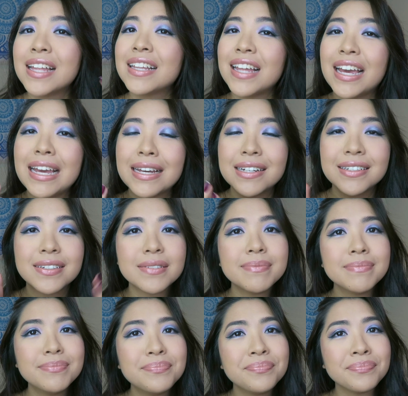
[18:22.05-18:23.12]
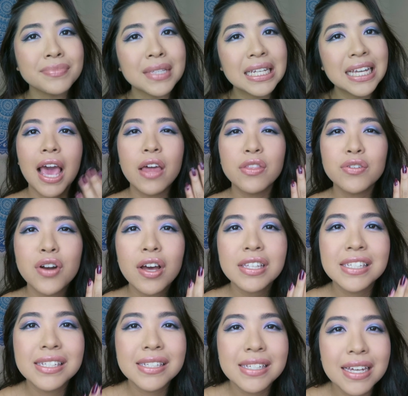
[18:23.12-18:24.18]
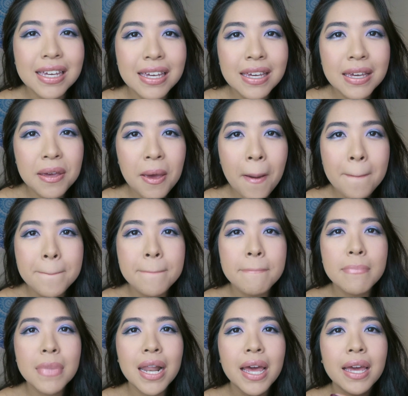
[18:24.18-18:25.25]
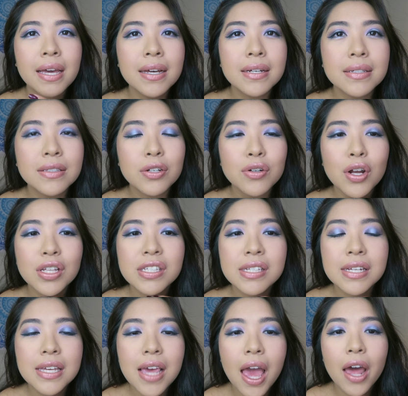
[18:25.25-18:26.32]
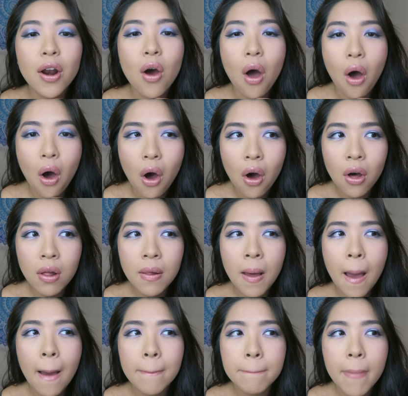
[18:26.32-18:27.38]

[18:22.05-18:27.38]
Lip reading: Like, and they're not sticky. Like, they're not sticky at all.